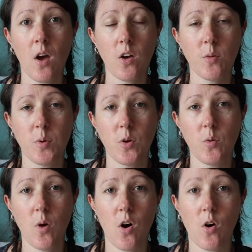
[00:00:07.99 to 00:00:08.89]
Hope
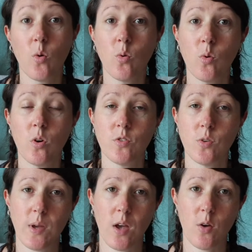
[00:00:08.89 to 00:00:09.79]
you are all
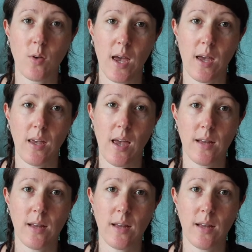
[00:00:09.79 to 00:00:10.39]
doing okay